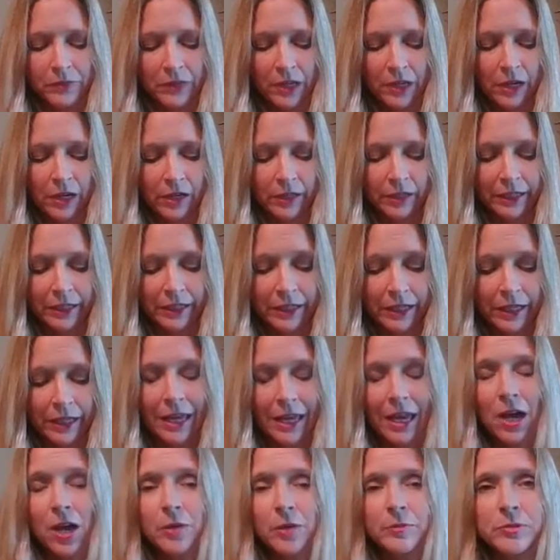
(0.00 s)
It
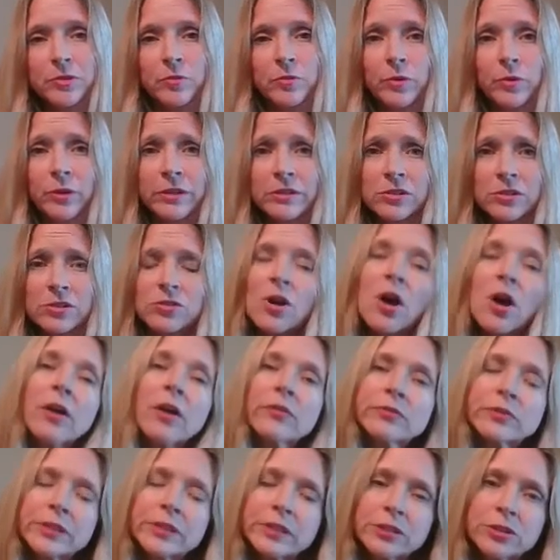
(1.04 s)
helps with
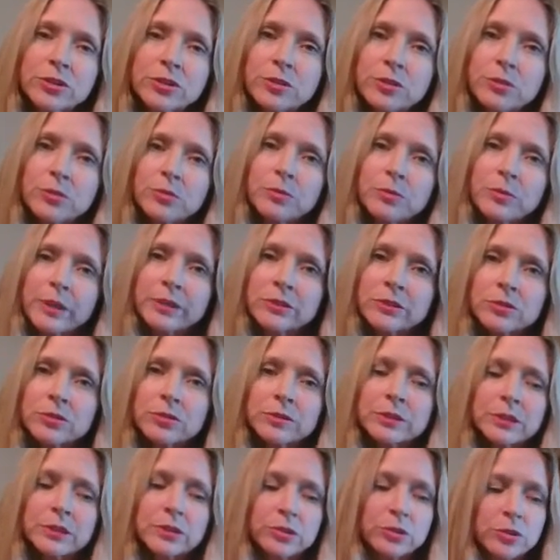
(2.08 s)
soft tissue
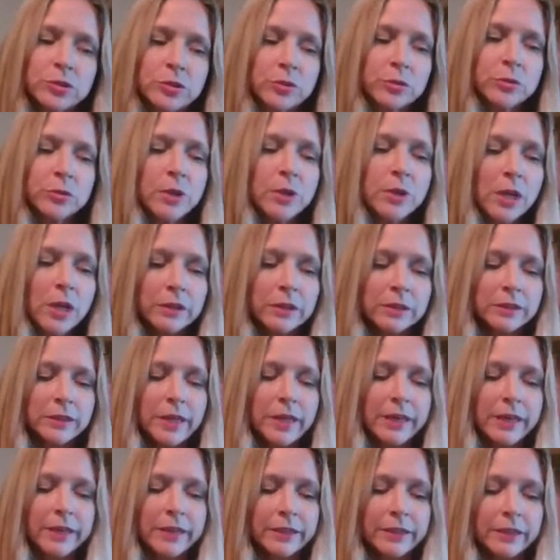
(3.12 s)
injuries too,
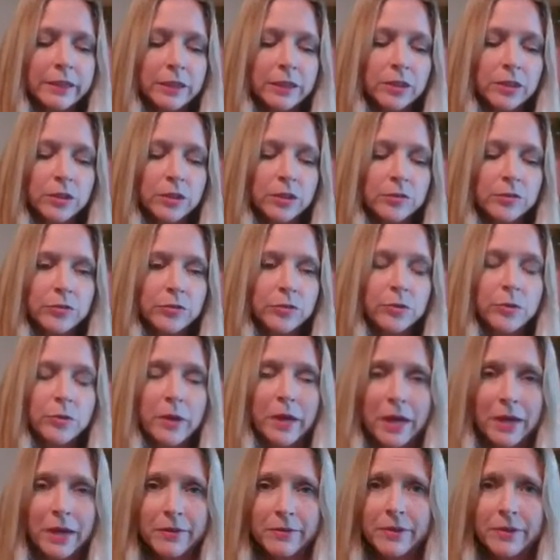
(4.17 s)
like if you
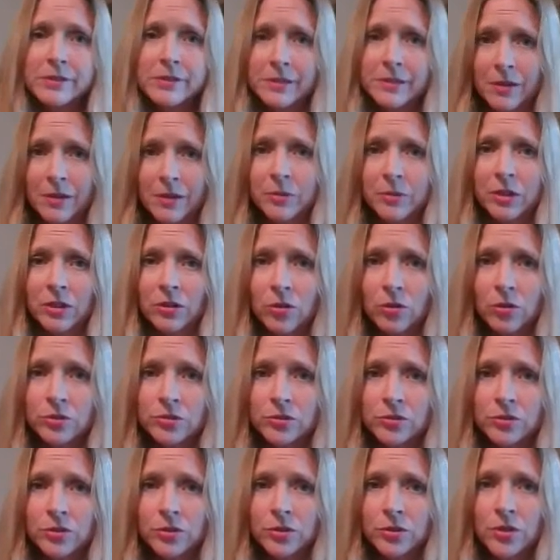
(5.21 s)
have a stomach
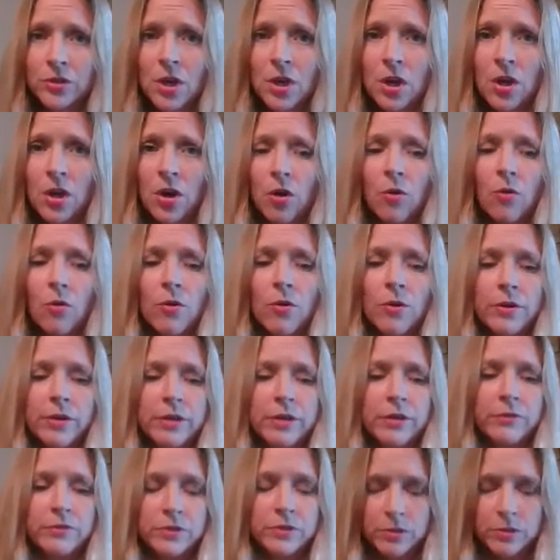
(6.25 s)
ulcer or
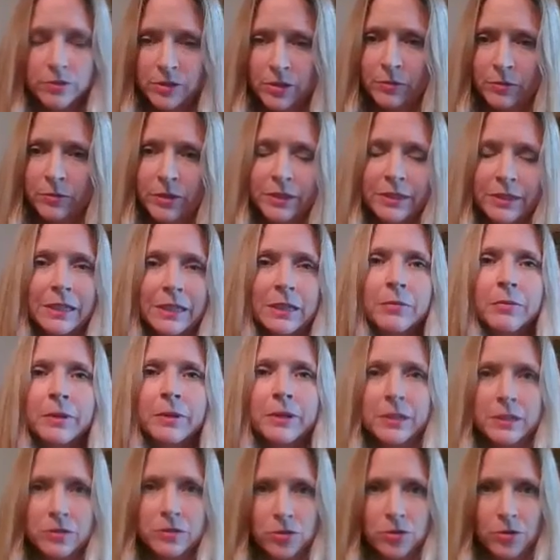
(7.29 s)
if it's just something deep and
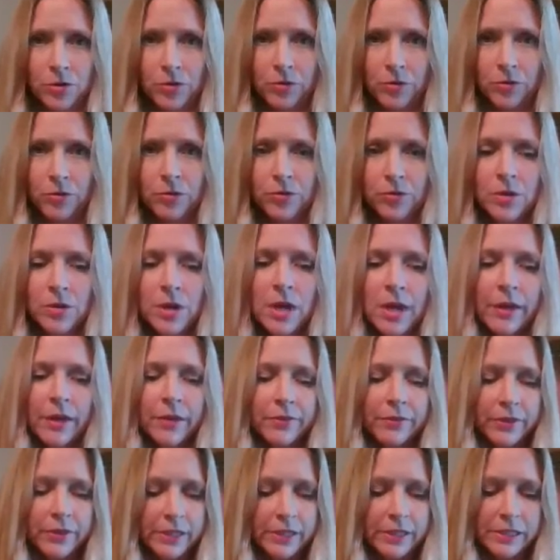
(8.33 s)
internal,
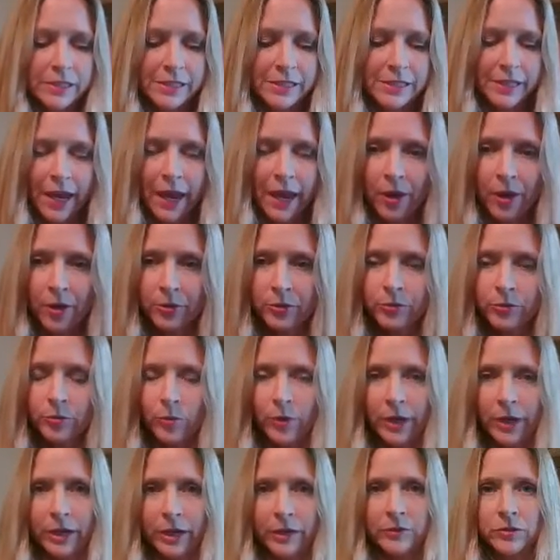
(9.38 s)
these sound
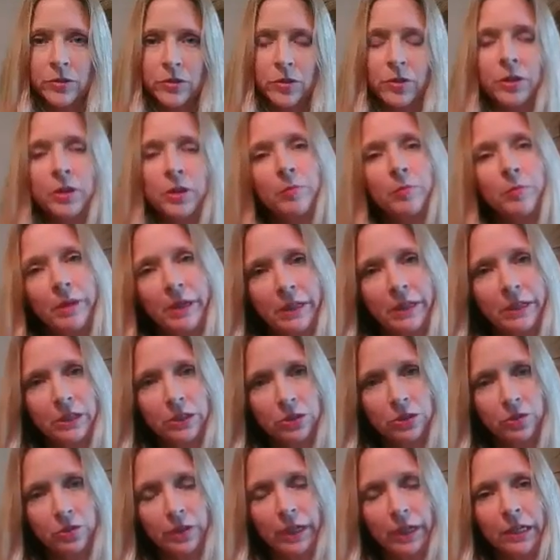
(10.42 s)
waves are going to
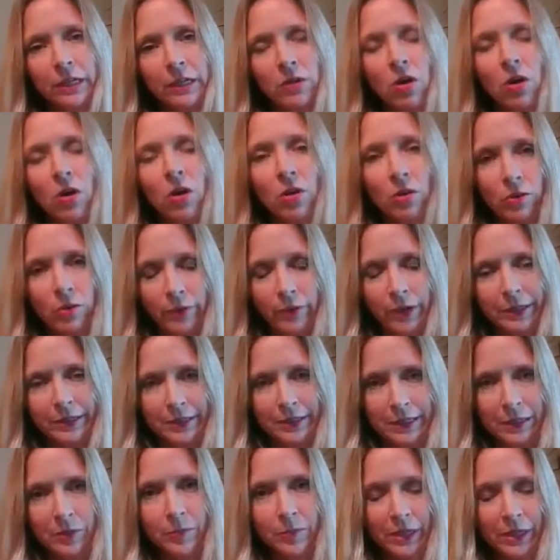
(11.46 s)
penetrate all the way
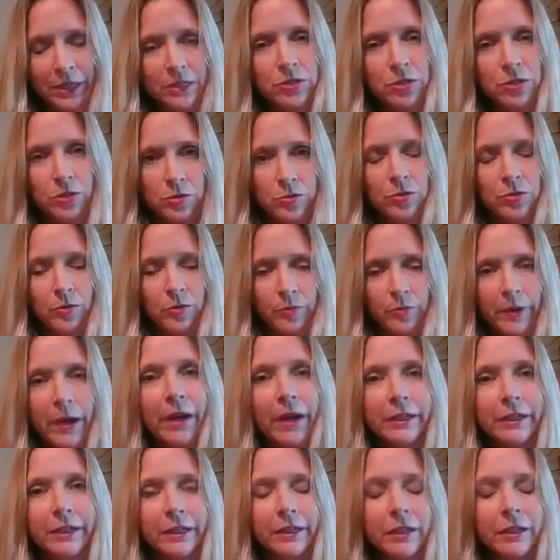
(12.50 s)
deep into your
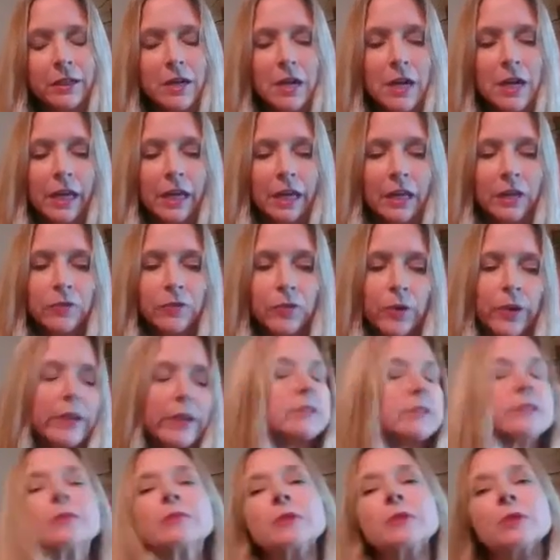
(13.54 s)
body. If you have
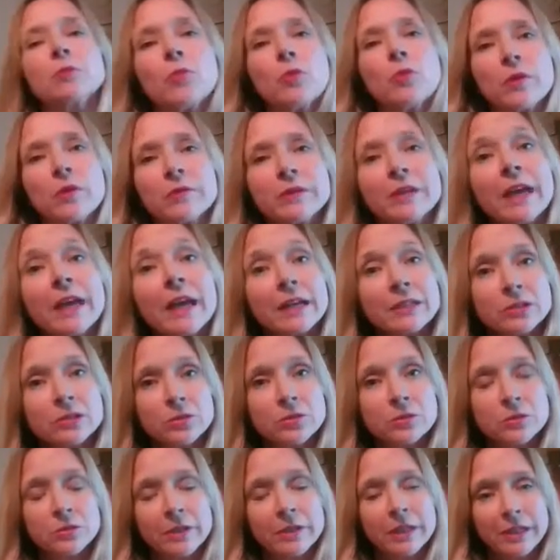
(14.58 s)
something more on the
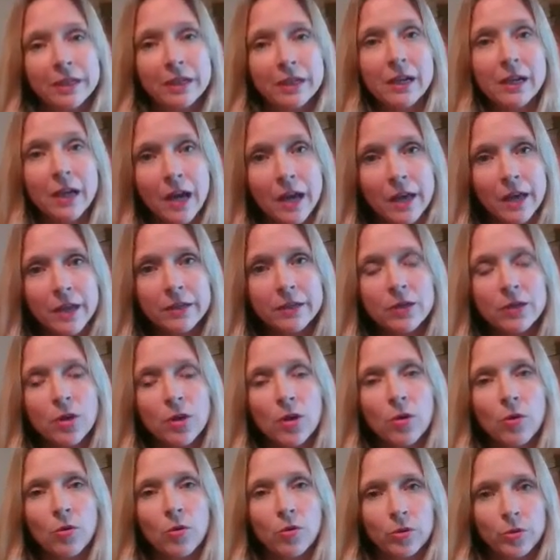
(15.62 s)
external, like a cut
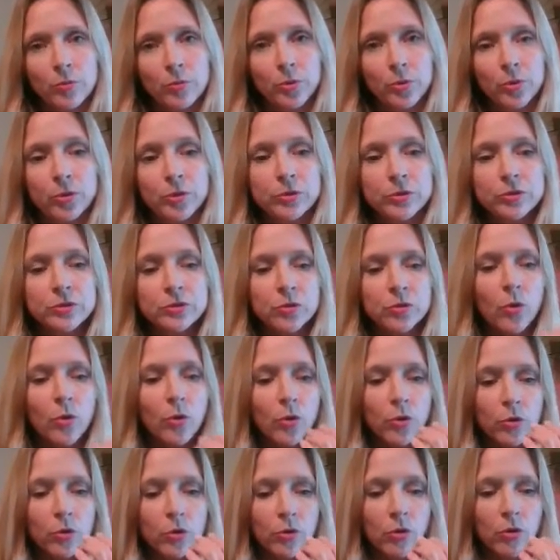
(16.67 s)
or a bruise
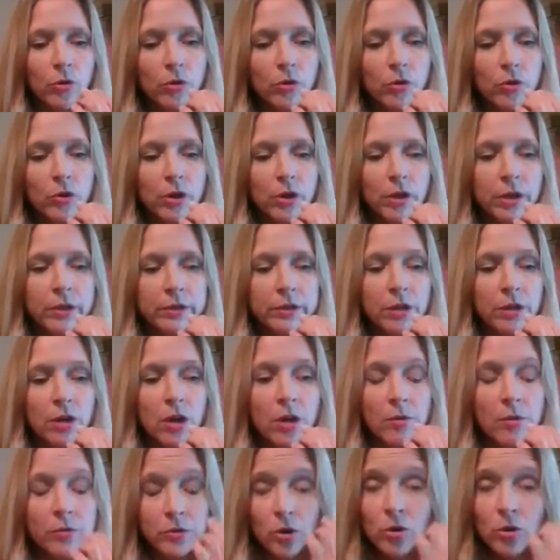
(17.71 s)
or
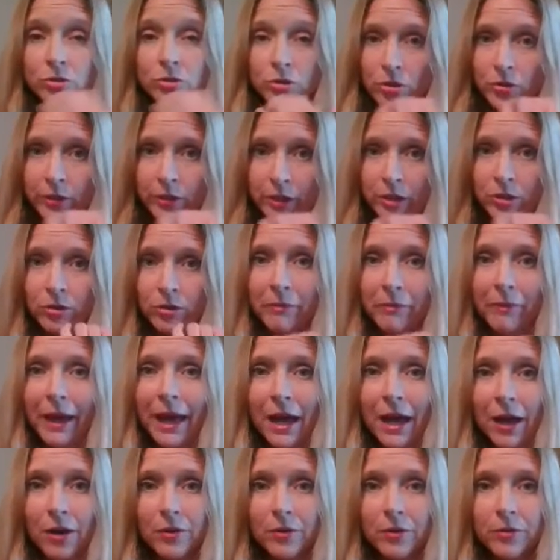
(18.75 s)
an ulcer in your
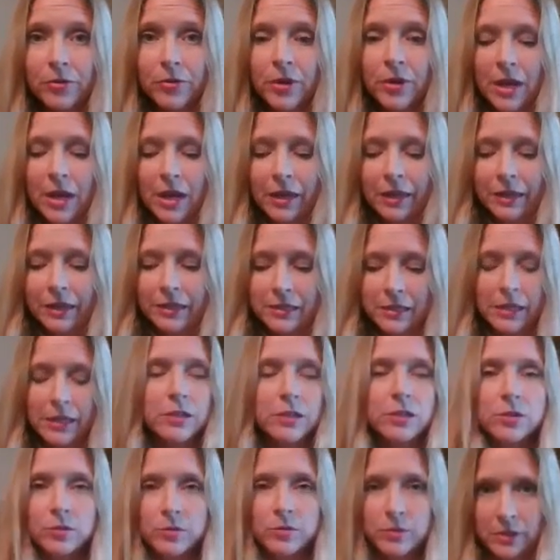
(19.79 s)
mouth, it's going
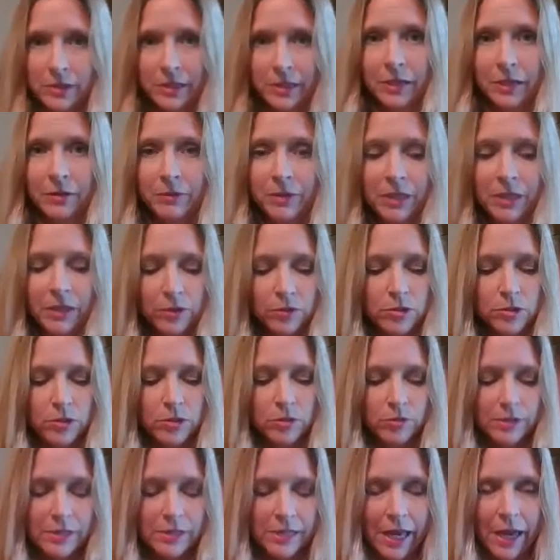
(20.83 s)
to do the same thing.
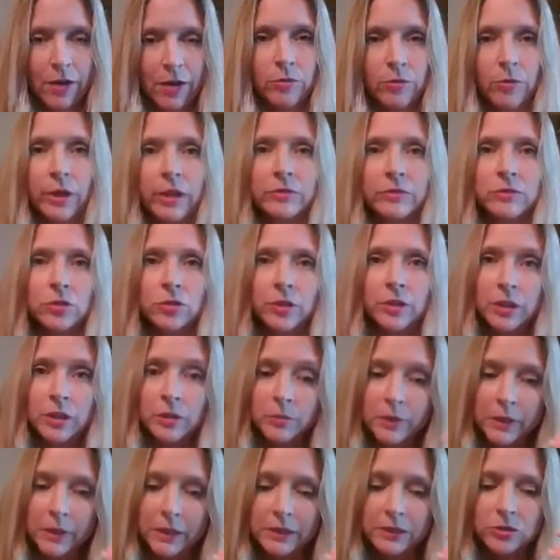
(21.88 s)
Those sound waves are going to
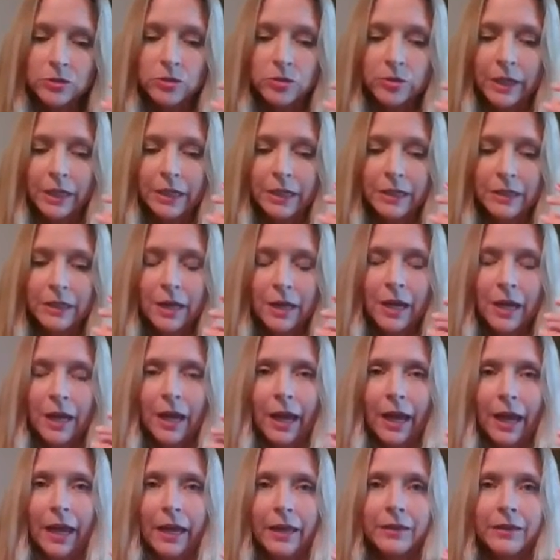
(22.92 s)
penetrate
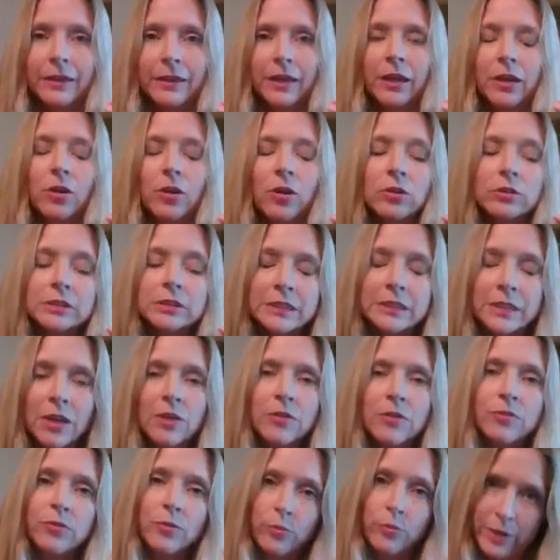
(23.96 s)
and they are
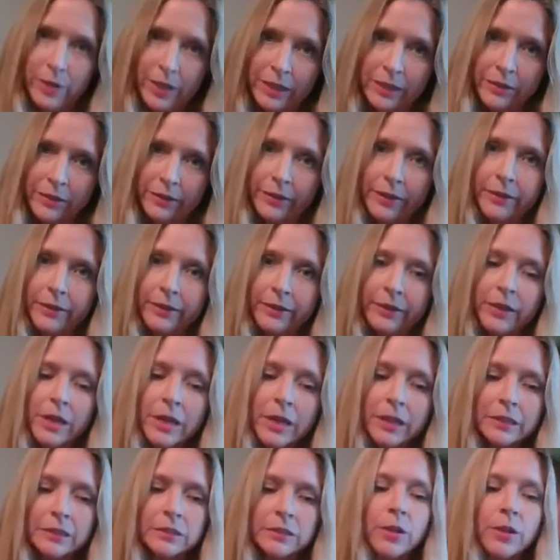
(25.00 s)
self-regulating.
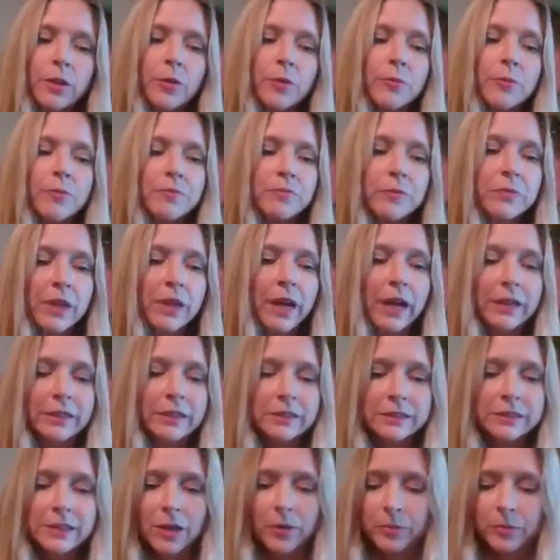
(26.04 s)
So I
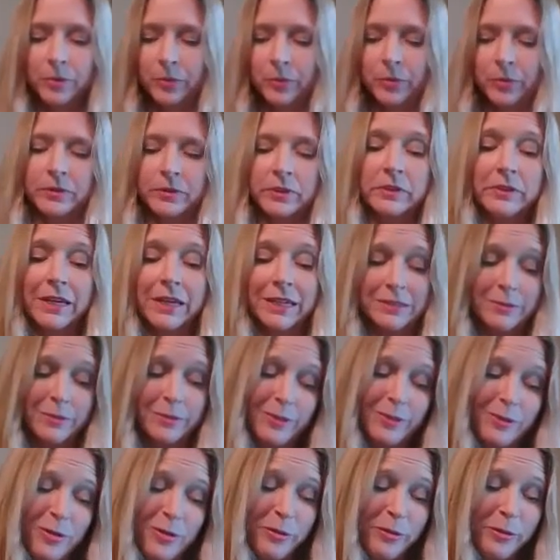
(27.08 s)
tell people in the class, I'm like,
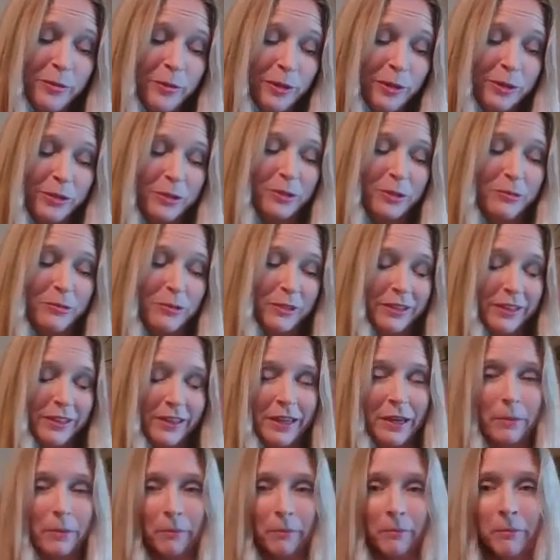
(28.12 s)
the only way you can really
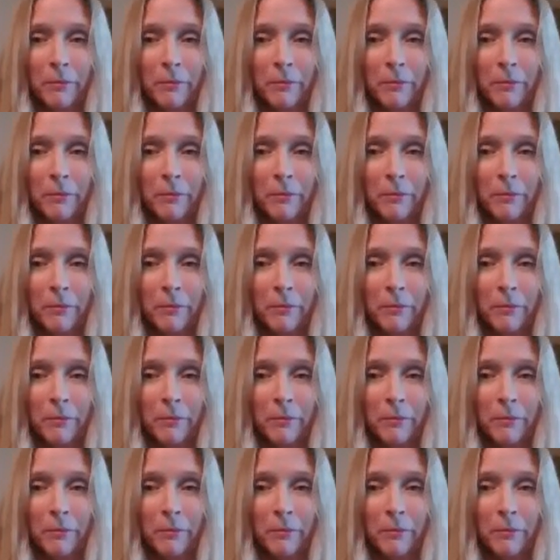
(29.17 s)
like